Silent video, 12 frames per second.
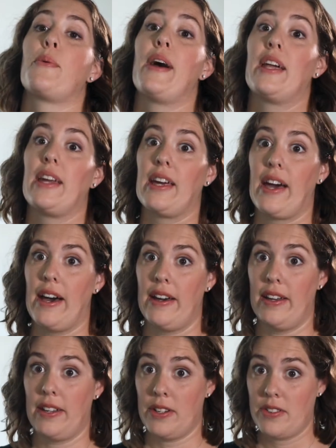I went and I got
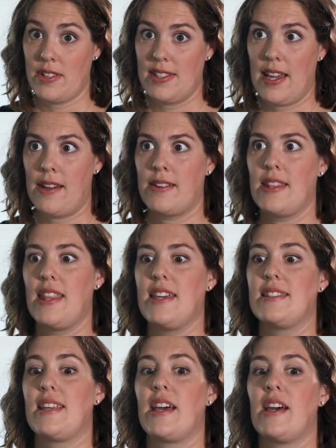an ultrasound, and they
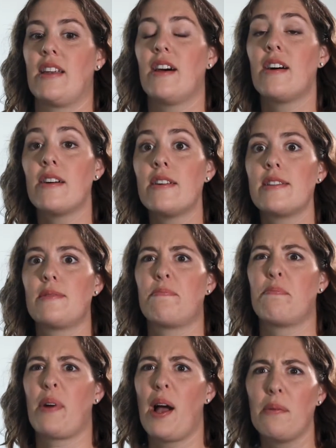said, oh, it's
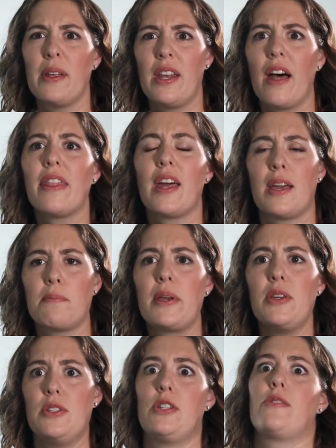probably nothing, but
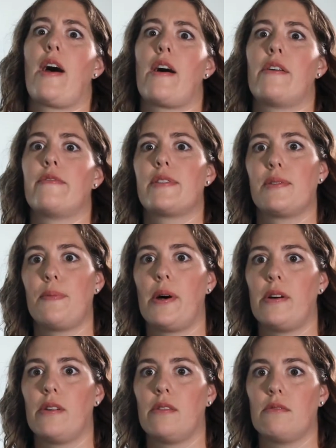you do have a
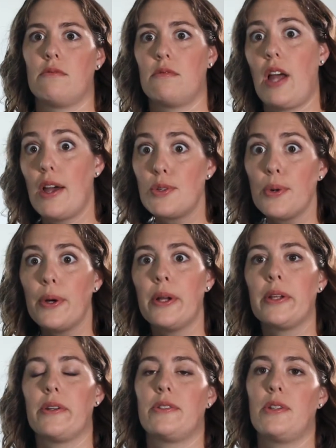small nodule or